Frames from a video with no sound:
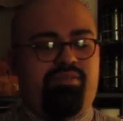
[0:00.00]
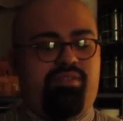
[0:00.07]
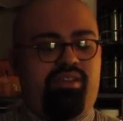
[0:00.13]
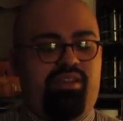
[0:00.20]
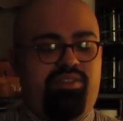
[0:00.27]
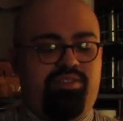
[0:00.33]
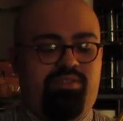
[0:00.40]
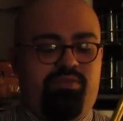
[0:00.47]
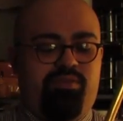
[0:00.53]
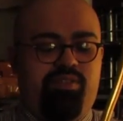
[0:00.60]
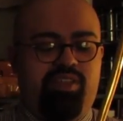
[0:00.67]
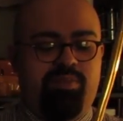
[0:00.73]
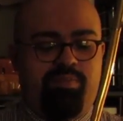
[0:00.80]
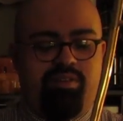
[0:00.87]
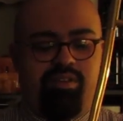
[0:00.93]
Okay, so for
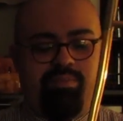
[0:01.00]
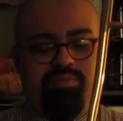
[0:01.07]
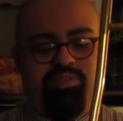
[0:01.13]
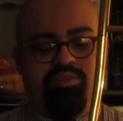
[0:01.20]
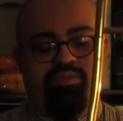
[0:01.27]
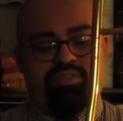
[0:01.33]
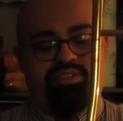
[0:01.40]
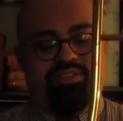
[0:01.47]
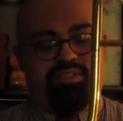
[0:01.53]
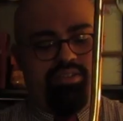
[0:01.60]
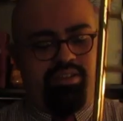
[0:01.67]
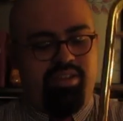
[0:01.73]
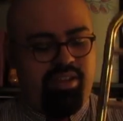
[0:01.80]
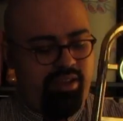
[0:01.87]
this part, I'm just going to